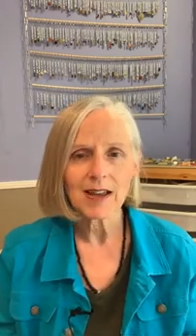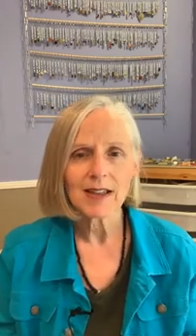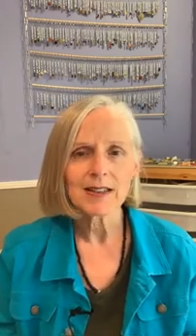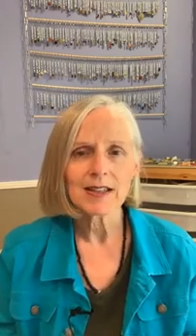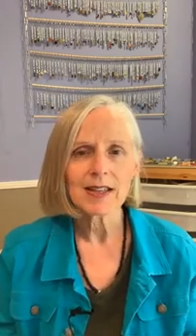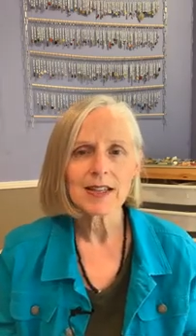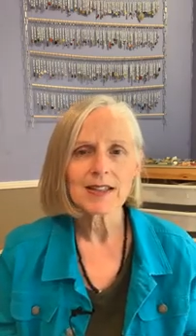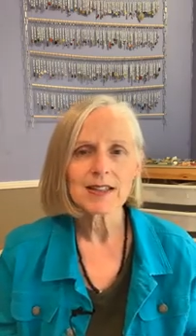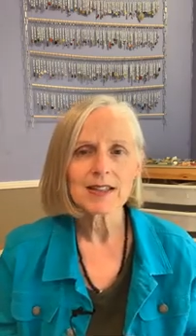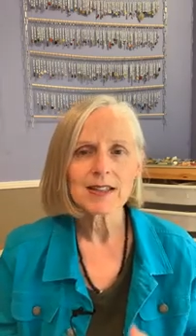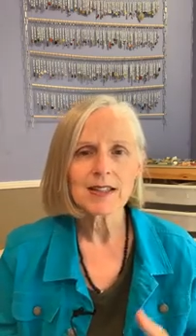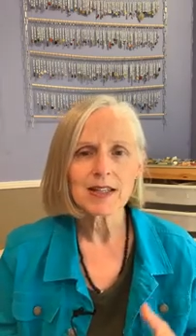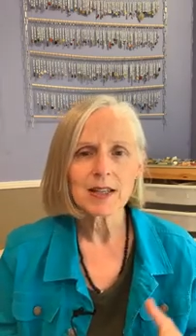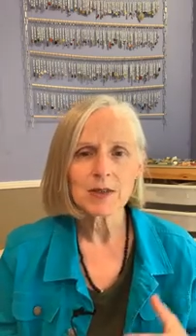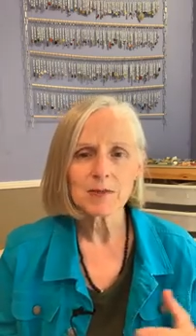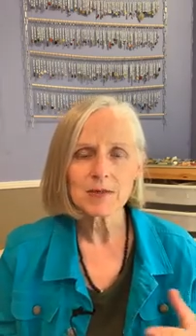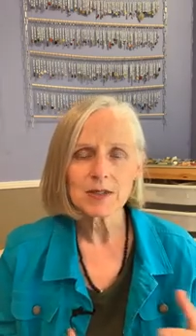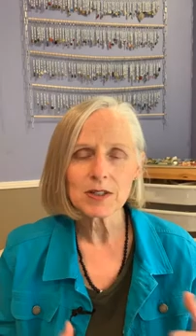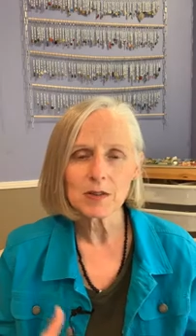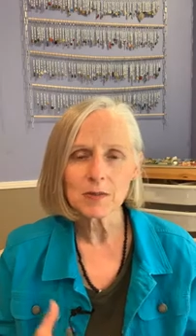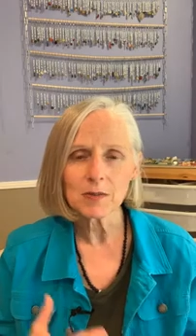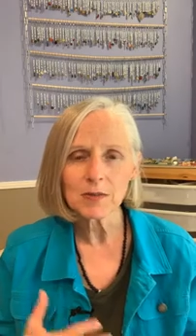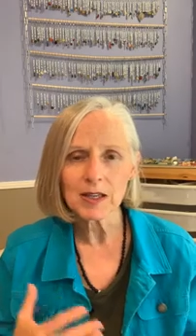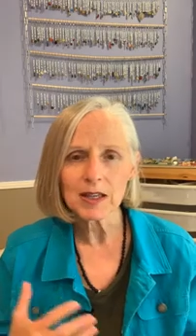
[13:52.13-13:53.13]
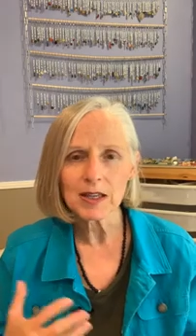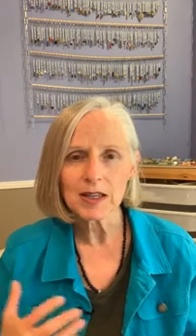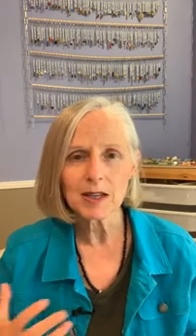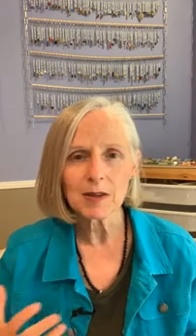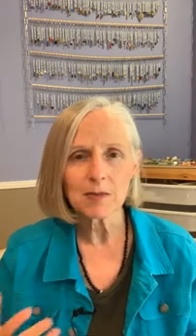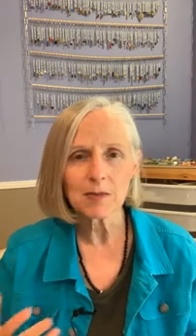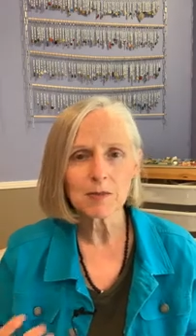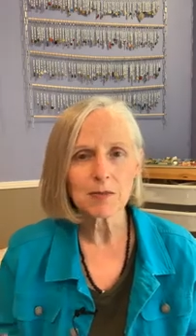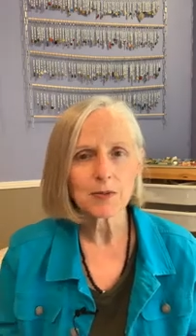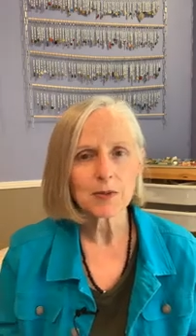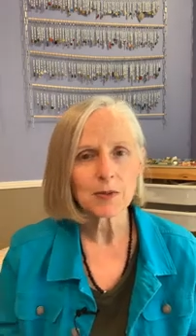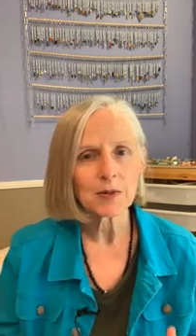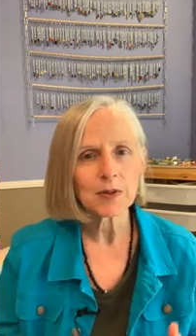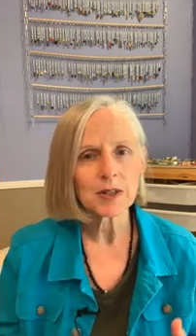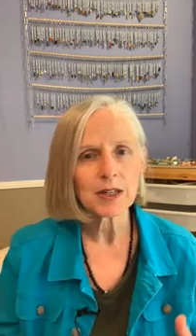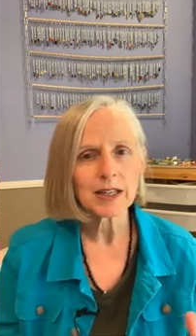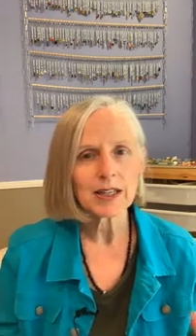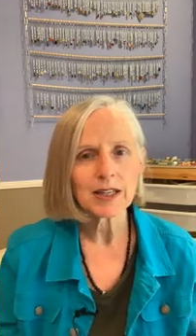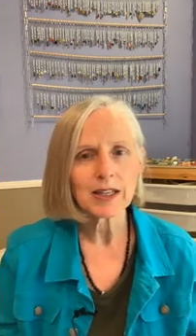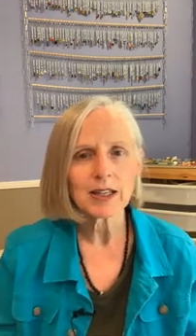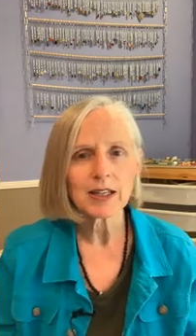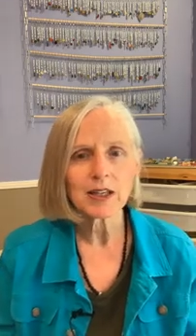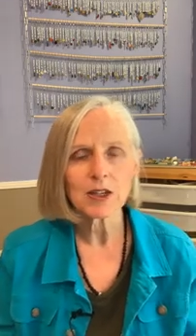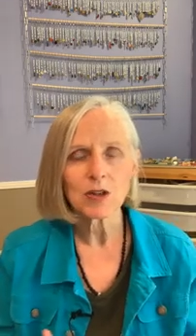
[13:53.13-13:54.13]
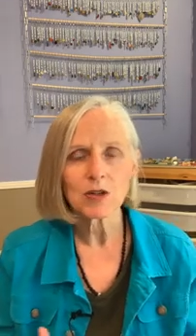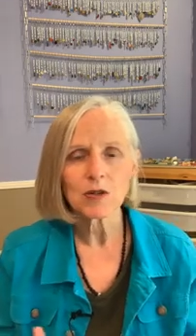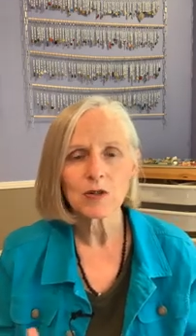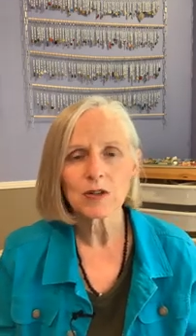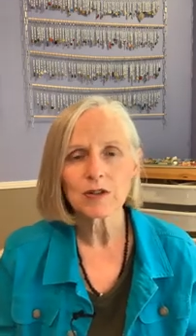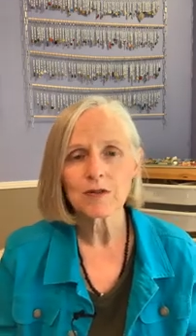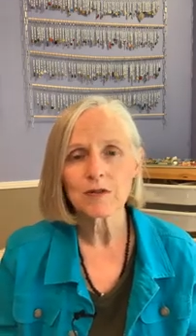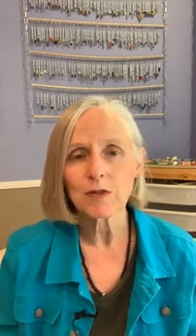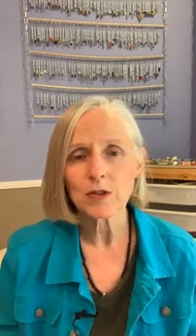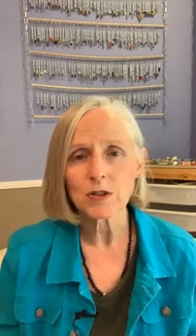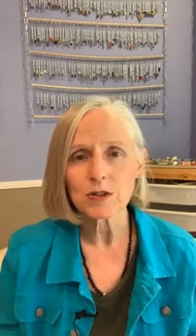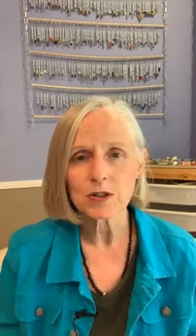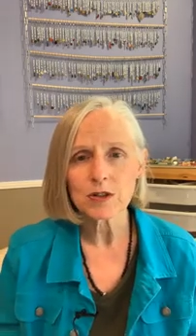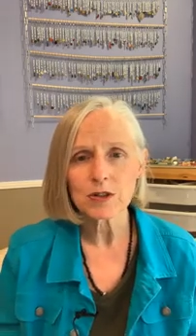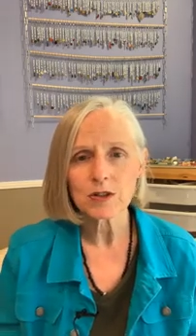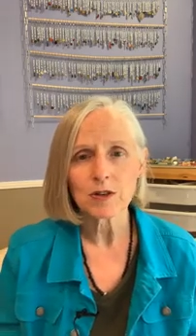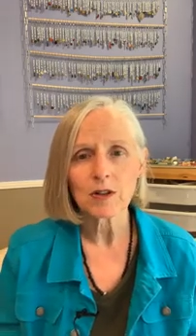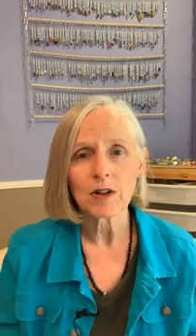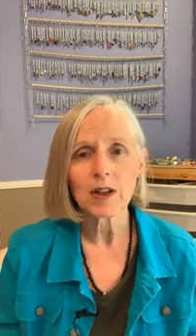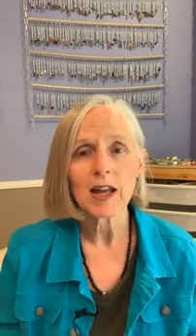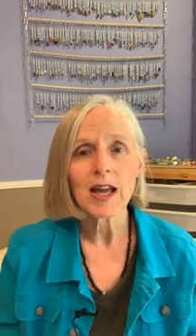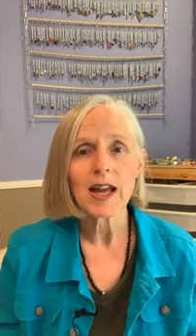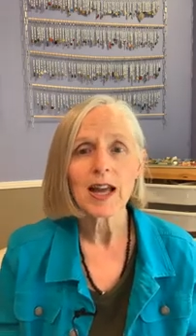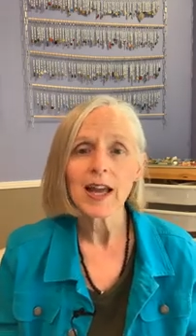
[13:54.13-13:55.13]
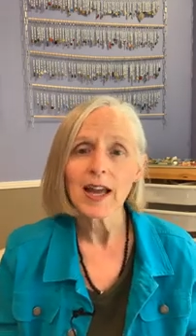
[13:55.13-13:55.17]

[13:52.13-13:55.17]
that seem to be pretty universal,